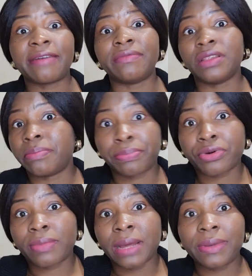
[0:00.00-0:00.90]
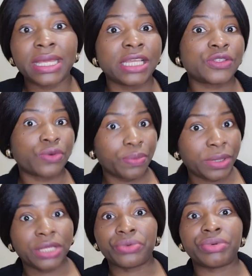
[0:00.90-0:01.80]
and probably it could
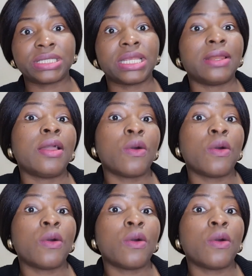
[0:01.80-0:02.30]
be the reason